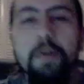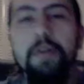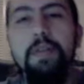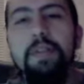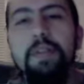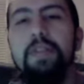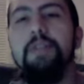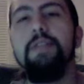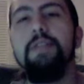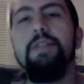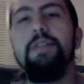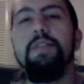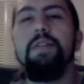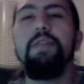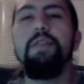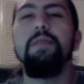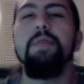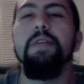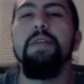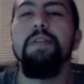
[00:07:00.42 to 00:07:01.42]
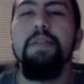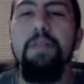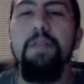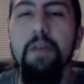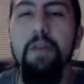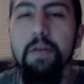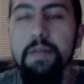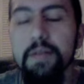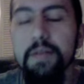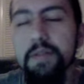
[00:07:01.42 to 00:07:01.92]
in such a situation,
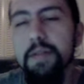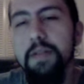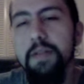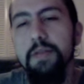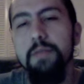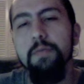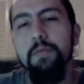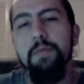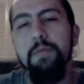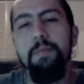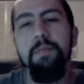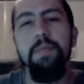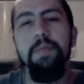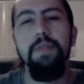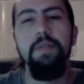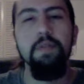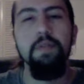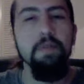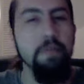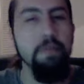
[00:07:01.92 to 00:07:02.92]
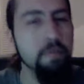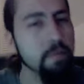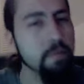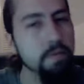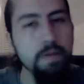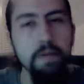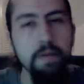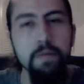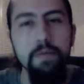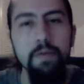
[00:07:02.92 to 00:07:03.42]
all these things wouldn't be,
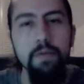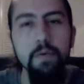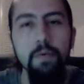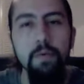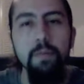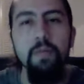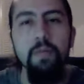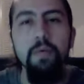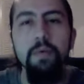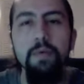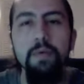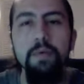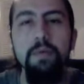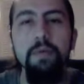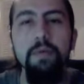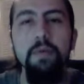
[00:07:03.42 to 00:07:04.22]
so important.